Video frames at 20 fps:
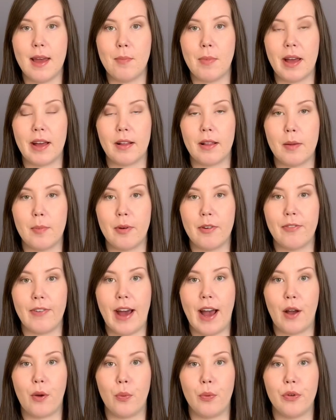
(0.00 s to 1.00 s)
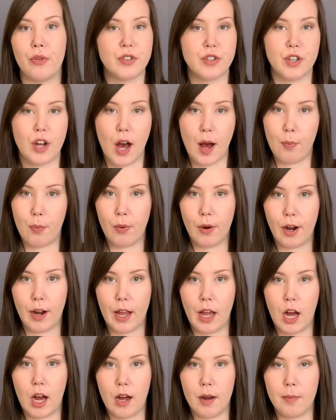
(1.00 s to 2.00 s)
my clipper vac will stop
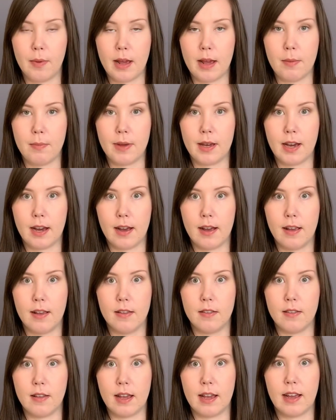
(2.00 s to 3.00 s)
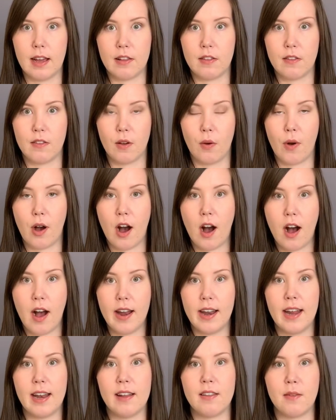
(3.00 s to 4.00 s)
working on me because it gets so
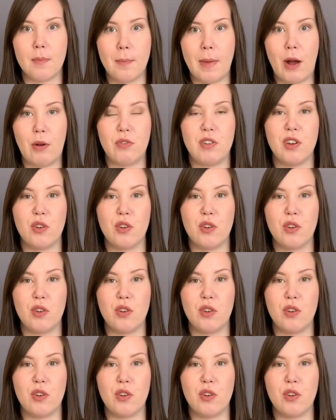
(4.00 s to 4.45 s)
hot and it's mounted